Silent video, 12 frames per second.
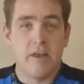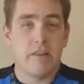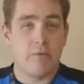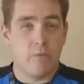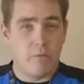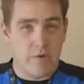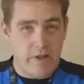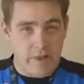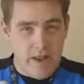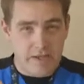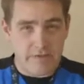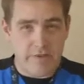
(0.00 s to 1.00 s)
In
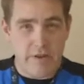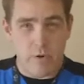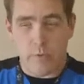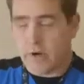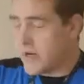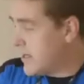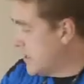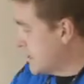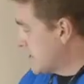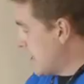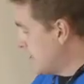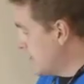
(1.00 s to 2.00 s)
the next video, we're going to
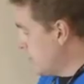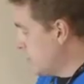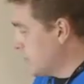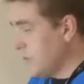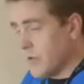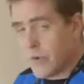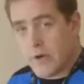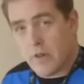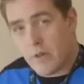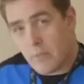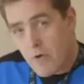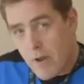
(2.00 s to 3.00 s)
discuss and do a
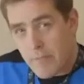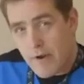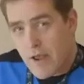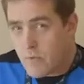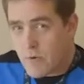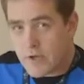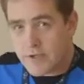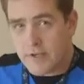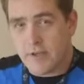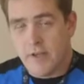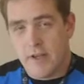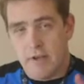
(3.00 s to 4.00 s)
tutorial on proper hand
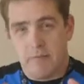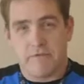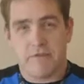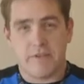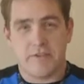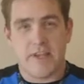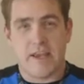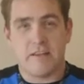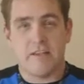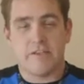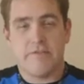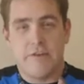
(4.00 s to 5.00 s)
washing, but for the sake of
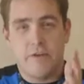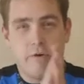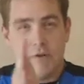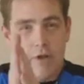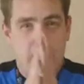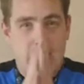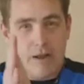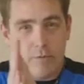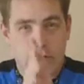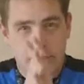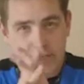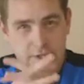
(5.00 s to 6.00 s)
this video, hand
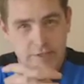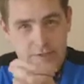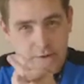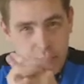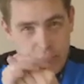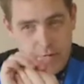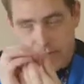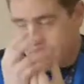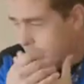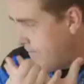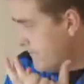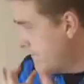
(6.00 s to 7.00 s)
washing is number 1.
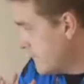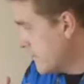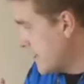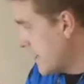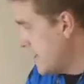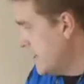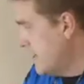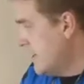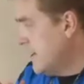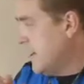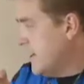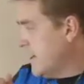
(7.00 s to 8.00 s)
Okay.
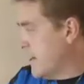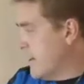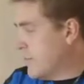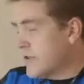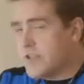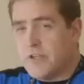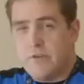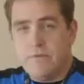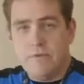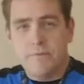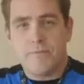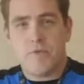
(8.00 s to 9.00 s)
Number
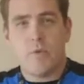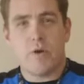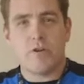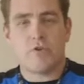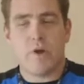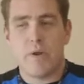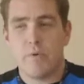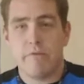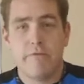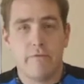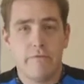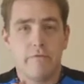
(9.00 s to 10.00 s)
2, you want to try
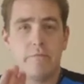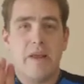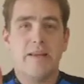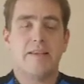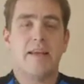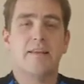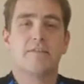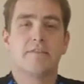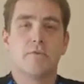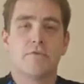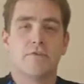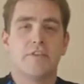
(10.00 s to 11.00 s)
to maintain
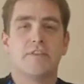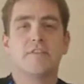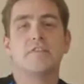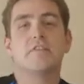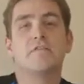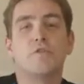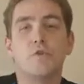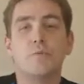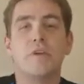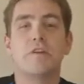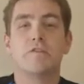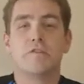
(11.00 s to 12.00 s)
social distance of 2
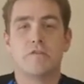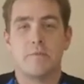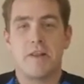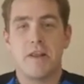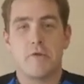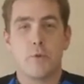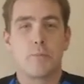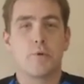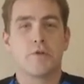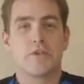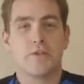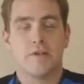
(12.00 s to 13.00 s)
meters from any other
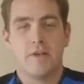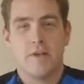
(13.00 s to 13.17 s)
person,